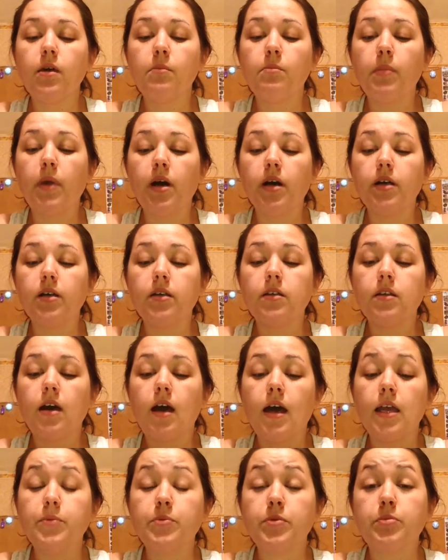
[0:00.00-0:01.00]
But
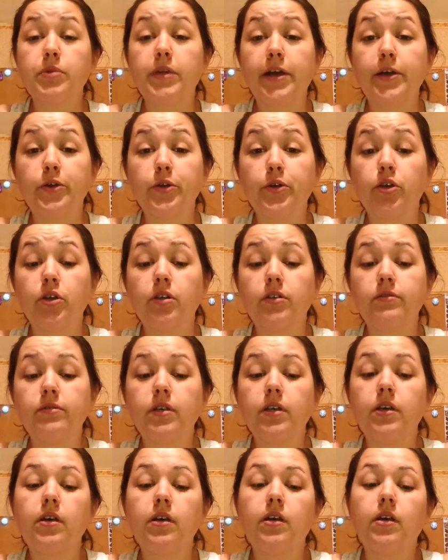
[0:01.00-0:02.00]
I am a planner girl.
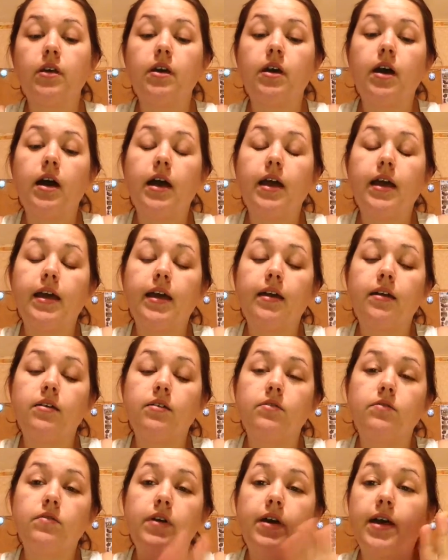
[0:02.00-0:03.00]
I
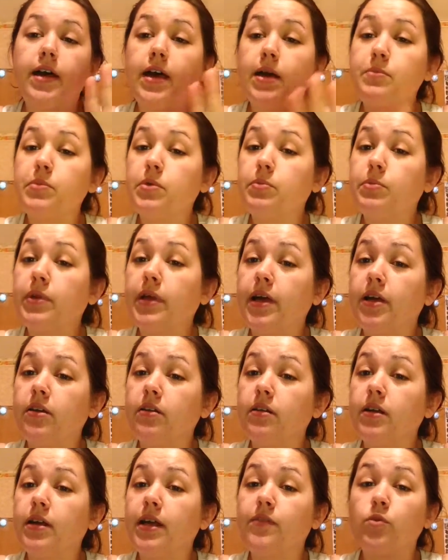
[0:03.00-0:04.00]
have a happy
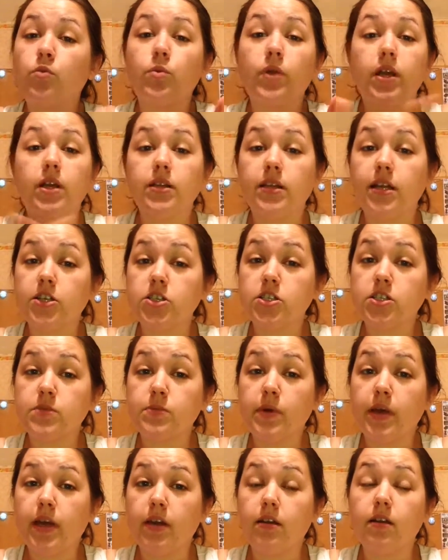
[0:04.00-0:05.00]
planner, I have a recollections
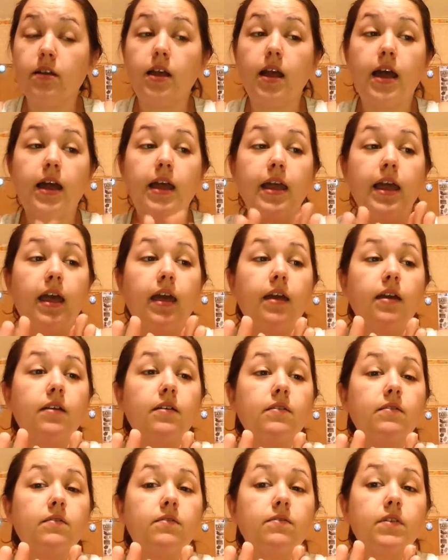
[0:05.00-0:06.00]
planner, I
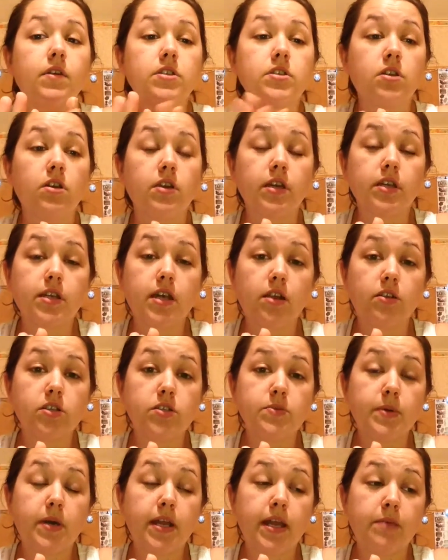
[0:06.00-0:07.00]
have a Target dollar
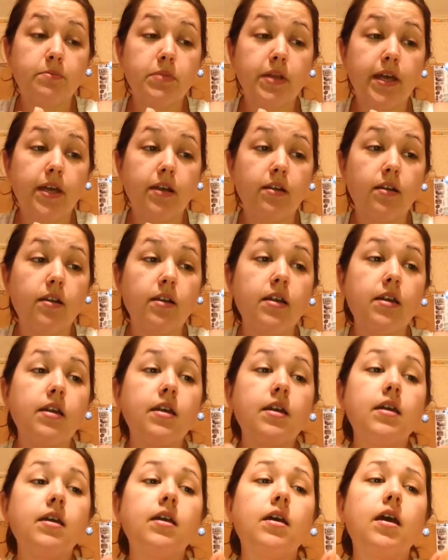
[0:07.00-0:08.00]
spot planner,
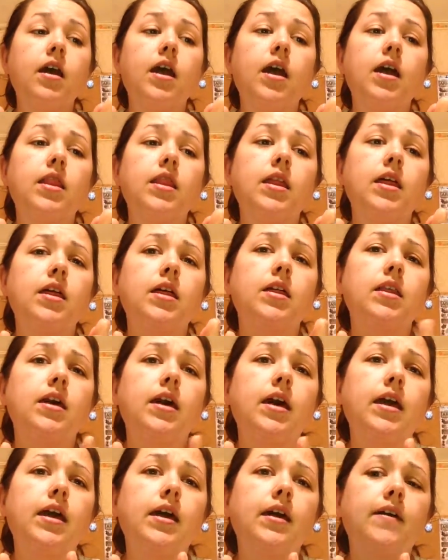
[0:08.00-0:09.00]
and then
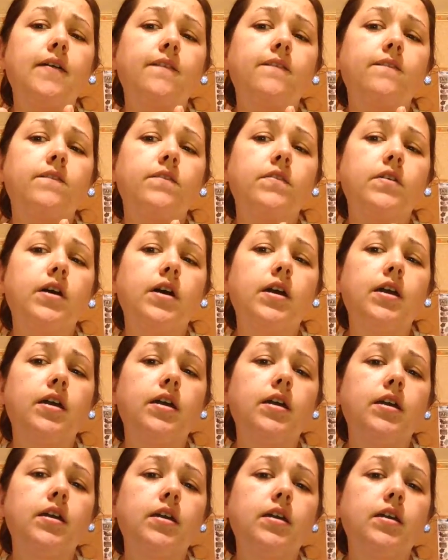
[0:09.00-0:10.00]
I have
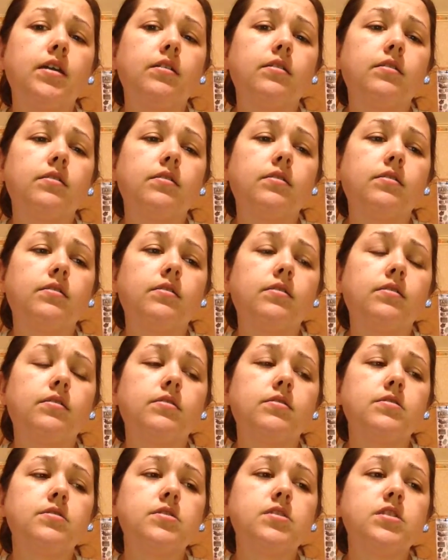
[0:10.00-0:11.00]
a
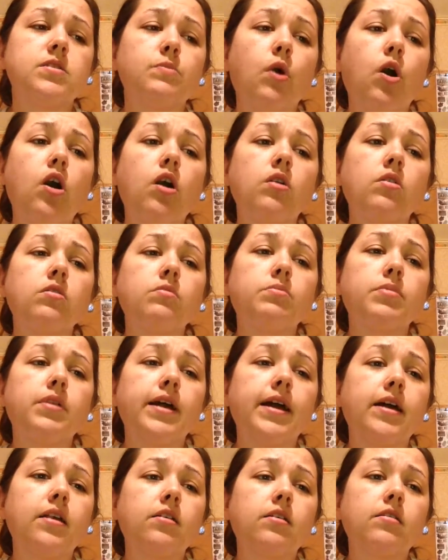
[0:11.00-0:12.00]
small
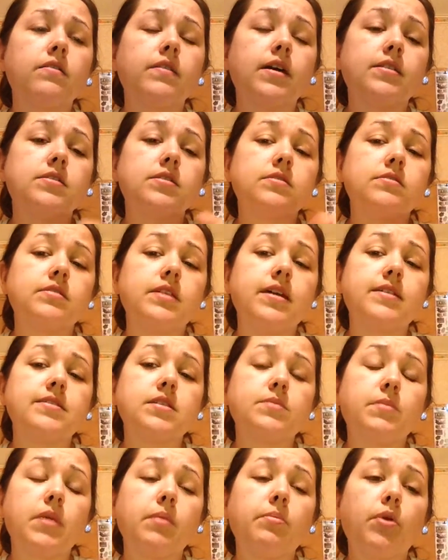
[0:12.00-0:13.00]
planner that stays
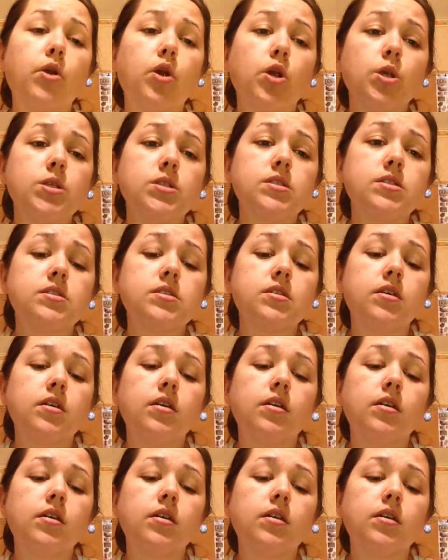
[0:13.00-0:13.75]
in my purse.